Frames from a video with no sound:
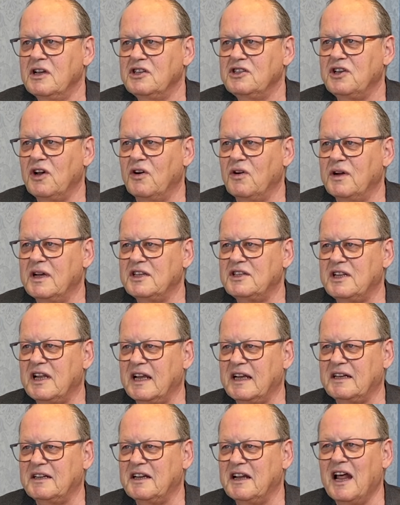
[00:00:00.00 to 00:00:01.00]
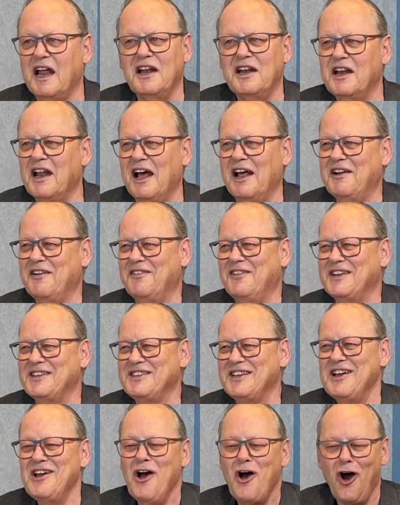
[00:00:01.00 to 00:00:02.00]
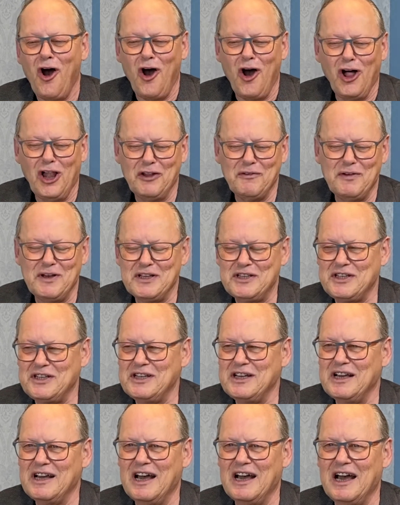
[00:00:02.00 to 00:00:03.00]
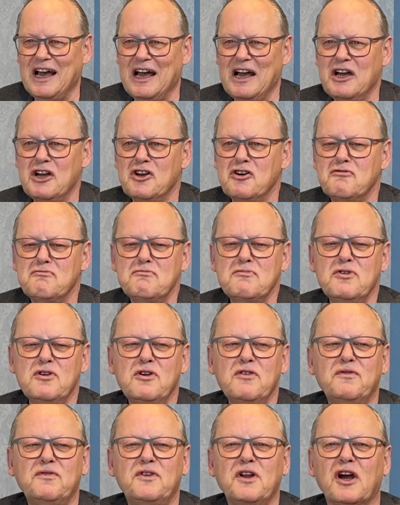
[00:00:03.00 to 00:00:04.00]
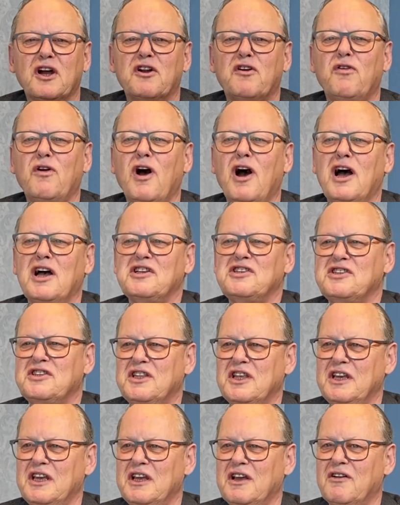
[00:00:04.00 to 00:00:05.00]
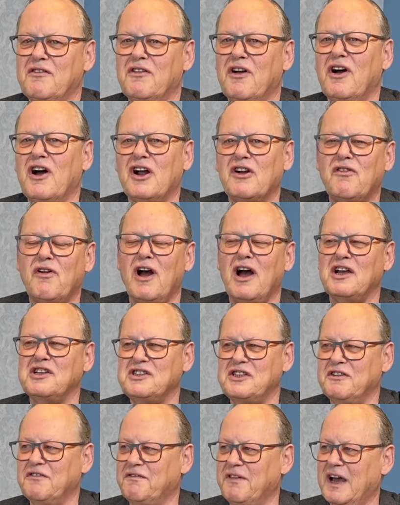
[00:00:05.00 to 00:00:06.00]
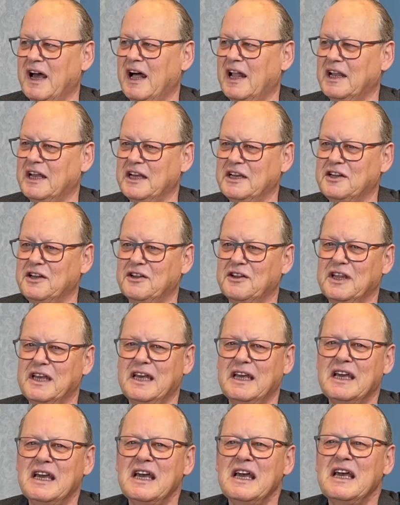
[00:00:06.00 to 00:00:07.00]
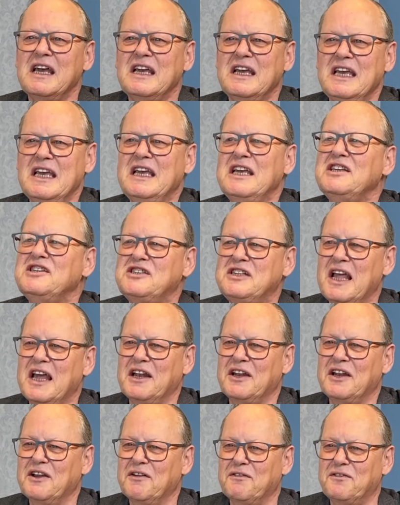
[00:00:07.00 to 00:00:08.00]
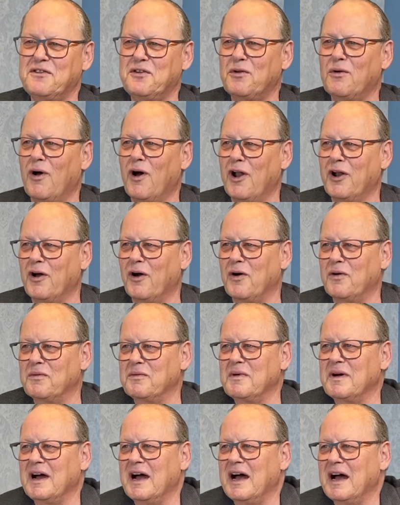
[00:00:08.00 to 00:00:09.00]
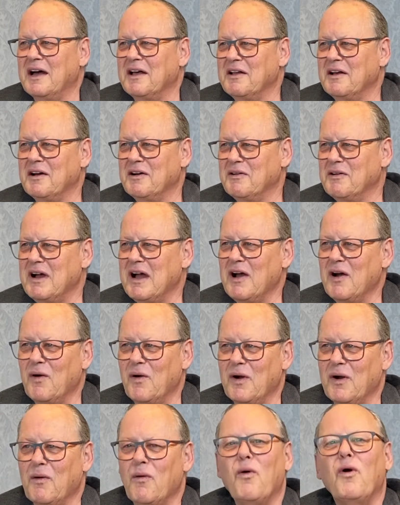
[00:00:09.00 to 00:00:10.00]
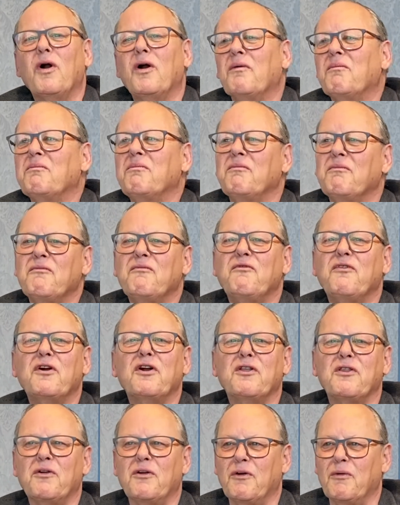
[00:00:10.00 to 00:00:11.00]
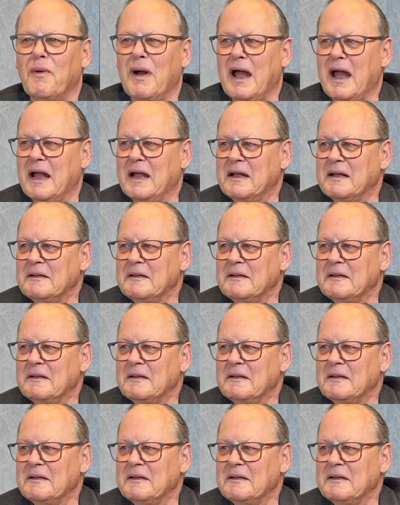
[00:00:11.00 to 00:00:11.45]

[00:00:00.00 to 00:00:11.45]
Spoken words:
So it's like all of us moved across the valley to the east end of Toronto or further away.